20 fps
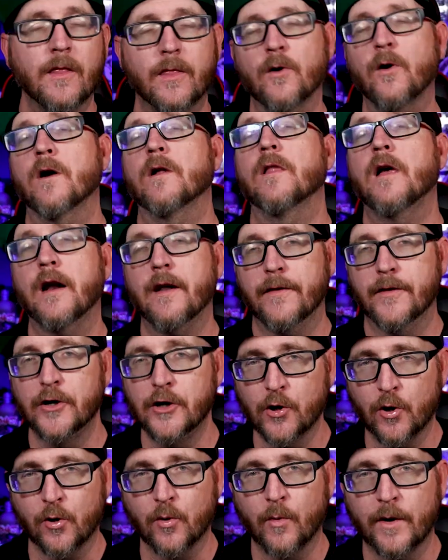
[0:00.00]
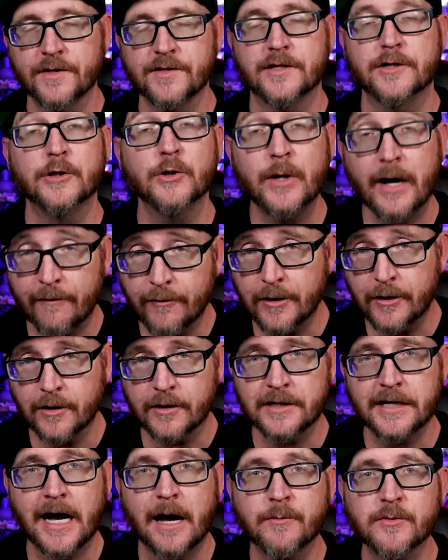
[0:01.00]
There are a lot of the newer ones that do have the
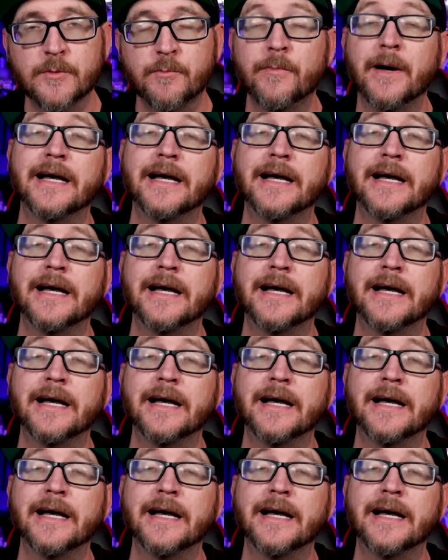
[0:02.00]
cooktops,